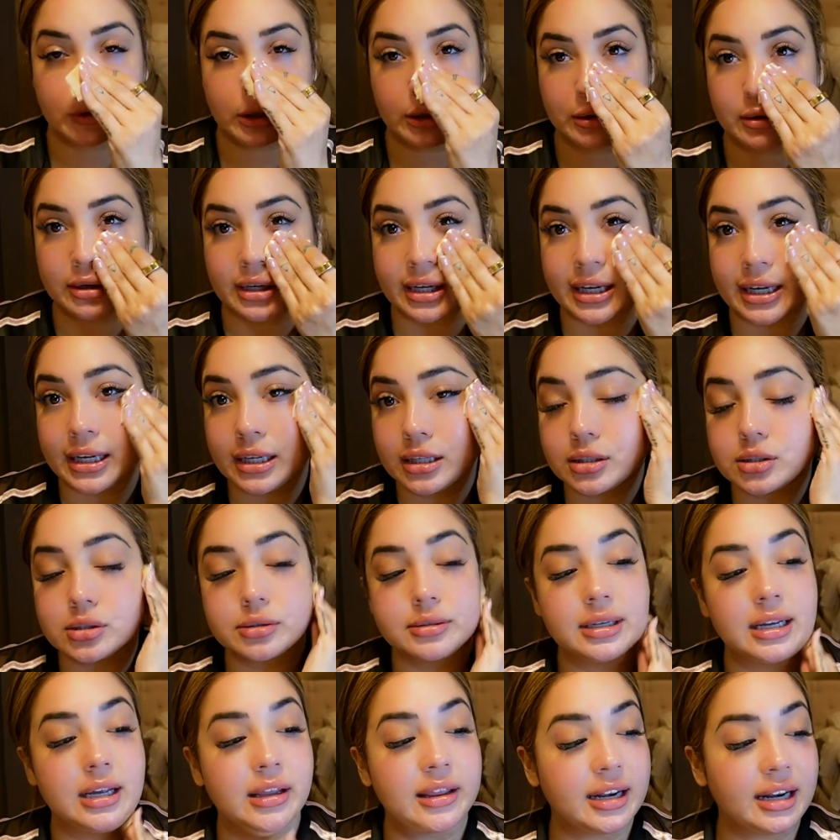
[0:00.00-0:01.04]
Okay, so
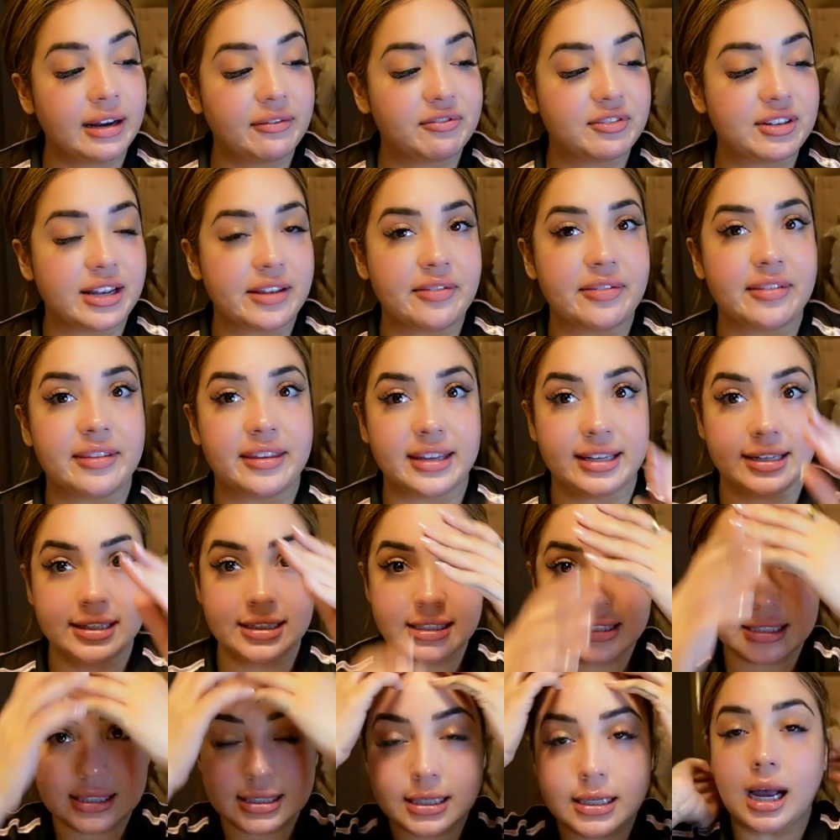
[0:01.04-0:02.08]
now that I've done
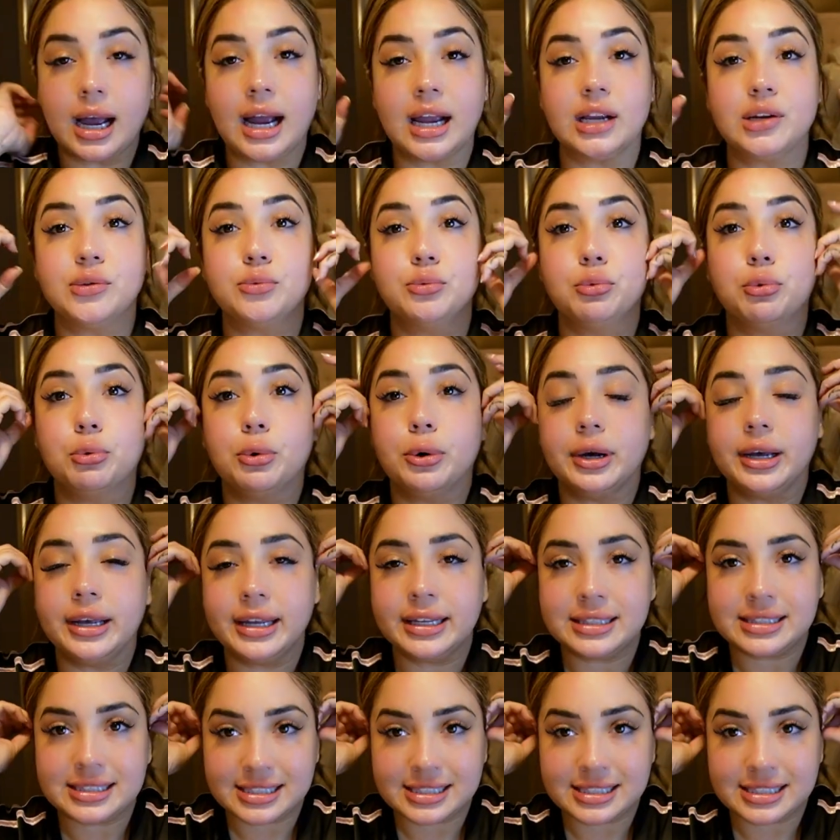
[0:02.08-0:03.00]
this, I would